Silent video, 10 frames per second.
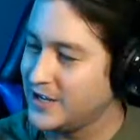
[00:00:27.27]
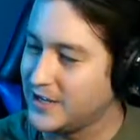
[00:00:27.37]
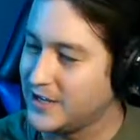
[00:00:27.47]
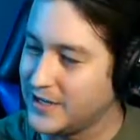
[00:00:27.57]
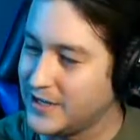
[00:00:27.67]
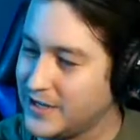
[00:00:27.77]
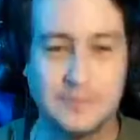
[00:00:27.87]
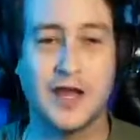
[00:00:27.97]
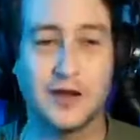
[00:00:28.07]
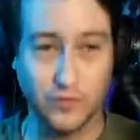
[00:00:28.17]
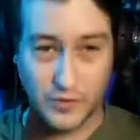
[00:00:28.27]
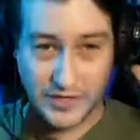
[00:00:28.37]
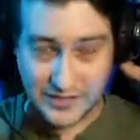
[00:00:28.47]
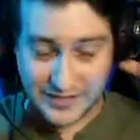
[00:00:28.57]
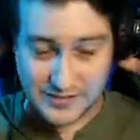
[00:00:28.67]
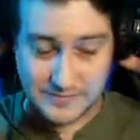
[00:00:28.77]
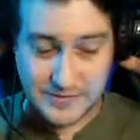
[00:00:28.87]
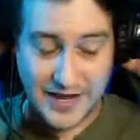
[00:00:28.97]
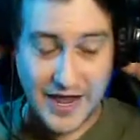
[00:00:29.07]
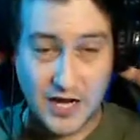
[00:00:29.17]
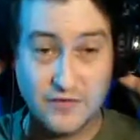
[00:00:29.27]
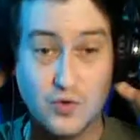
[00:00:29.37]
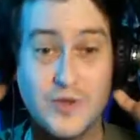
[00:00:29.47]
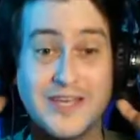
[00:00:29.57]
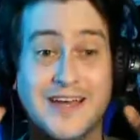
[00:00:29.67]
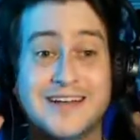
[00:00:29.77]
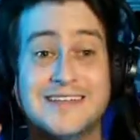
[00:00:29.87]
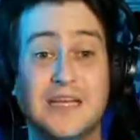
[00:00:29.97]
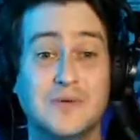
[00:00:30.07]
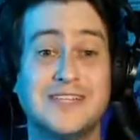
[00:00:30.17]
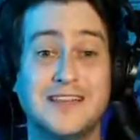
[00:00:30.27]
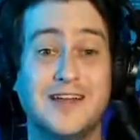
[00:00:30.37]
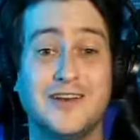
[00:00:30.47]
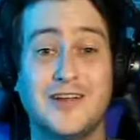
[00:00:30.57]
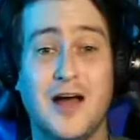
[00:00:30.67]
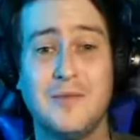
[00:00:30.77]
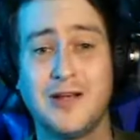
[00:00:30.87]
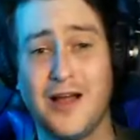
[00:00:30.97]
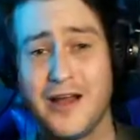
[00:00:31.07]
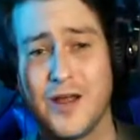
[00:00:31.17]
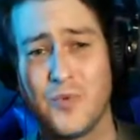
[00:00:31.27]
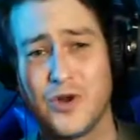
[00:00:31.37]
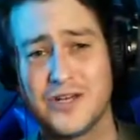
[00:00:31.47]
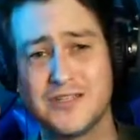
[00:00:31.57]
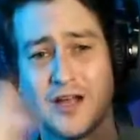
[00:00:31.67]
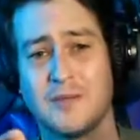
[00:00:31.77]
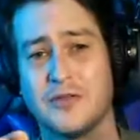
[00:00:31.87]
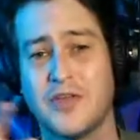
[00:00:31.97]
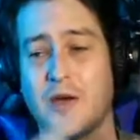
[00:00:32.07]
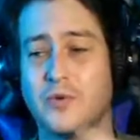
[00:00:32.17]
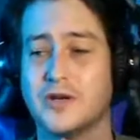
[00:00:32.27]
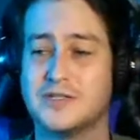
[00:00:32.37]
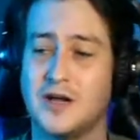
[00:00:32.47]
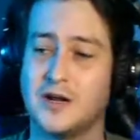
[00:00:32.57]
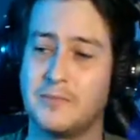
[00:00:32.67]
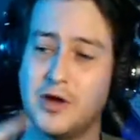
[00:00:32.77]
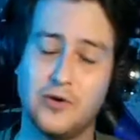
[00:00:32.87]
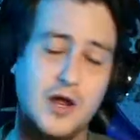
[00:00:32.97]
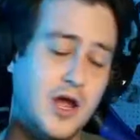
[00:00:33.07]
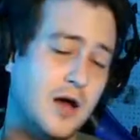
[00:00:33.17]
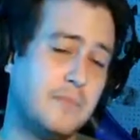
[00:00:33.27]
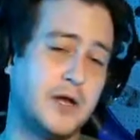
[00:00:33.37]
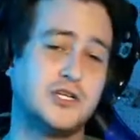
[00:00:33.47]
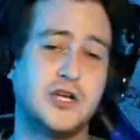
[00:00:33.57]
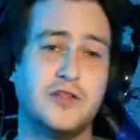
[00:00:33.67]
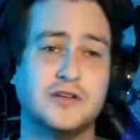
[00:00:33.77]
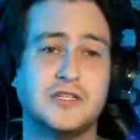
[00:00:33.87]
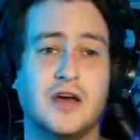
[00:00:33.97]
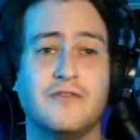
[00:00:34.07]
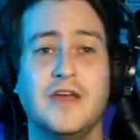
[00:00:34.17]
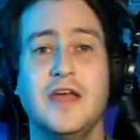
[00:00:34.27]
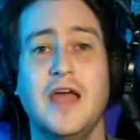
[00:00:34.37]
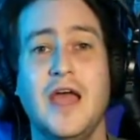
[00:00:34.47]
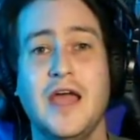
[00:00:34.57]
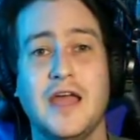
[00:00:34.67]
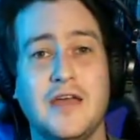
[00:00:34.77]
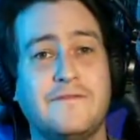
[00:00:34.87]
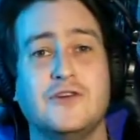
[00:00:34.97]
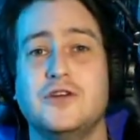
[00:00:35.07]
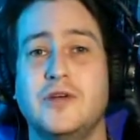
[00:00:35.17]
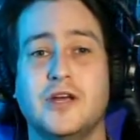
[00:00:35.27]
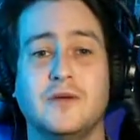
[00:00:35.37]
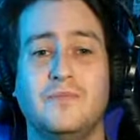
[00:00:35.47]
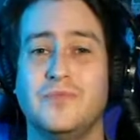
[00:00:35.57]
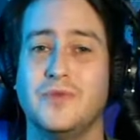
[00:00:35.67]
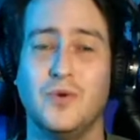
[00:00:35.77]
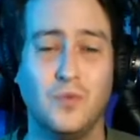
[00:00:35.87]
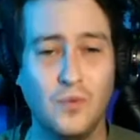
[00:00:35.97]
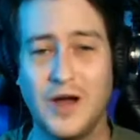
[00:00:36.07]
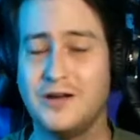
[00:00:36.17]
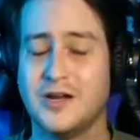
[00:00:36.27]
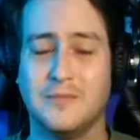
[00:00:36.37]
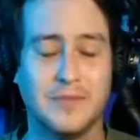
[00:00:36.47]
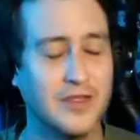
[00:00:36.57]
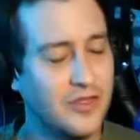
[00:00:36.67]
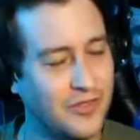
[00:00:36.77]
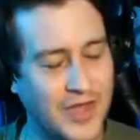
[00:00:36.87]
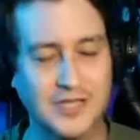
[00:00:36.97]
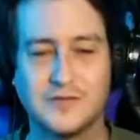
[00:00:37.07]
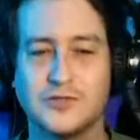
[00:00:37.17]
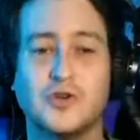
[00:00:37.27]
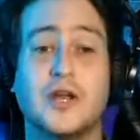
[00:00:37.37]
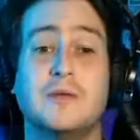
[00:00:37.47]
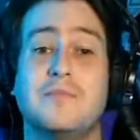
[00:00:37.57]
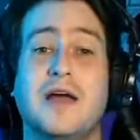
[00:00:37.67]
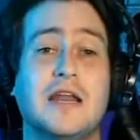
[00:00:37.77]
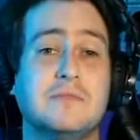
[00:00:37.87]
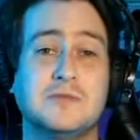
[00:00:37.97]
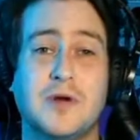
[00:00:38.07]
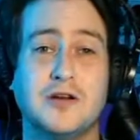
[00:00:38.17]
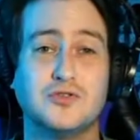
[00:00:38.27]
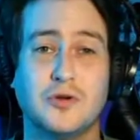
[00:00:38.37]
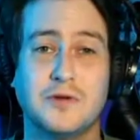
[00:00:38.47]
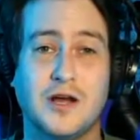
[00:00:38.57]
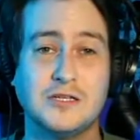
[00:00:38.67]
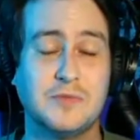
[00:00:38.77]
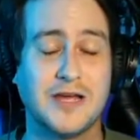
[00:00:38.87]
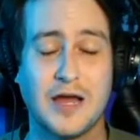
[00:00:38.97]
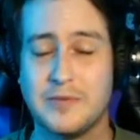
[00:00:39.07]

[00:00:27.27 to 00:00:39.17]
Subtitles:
It has been a heck of a week. It has been a heck of a weekend because I was at London Comic Con, and we're going to talk about that. We're going to talk about a bunch of other stuff. If you're new here, welcome. Thanks for joining. My name is Myers Corp Cosplay.